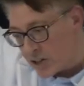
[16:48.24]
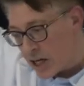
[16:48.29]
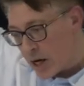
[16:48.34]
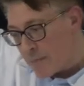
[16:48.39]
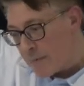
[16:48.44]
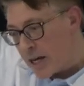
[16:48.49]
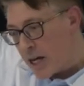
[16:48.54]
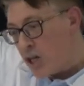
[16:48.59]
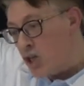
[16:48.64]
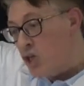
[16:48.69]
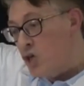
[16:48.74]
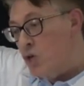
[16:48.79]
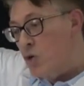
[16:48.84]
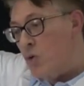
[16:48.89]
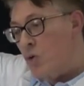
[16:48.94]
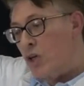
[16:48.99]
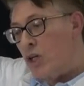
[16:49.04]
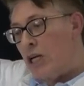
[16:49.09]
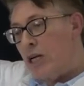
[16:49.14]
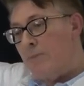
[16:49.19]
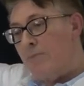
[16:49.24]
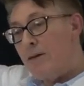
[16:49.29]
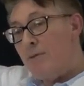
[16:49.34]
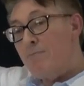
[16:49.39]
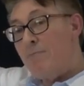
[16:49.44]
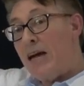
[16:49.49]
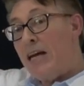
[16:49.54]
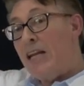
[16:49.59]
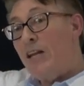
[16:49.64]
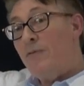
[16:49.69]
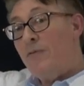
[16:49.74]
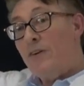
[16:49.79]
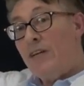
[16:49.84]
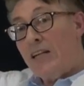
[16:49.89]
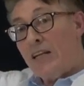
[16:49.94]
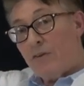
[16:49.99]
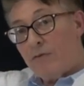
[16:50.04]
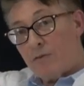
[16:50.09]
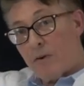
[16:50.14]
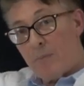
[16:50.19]
are coming in, you're going to be
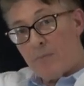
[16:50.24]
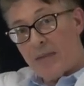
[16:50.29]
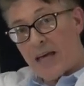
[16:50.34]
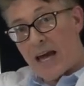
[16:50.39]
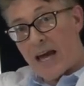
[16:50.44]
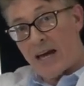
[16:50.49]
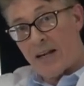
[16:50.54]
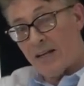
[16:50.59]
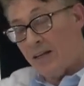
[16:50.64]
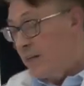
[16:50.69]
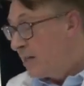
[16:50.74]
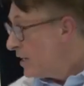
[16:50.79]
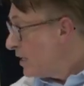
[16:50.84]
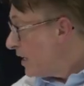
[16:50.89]
benefiting from that.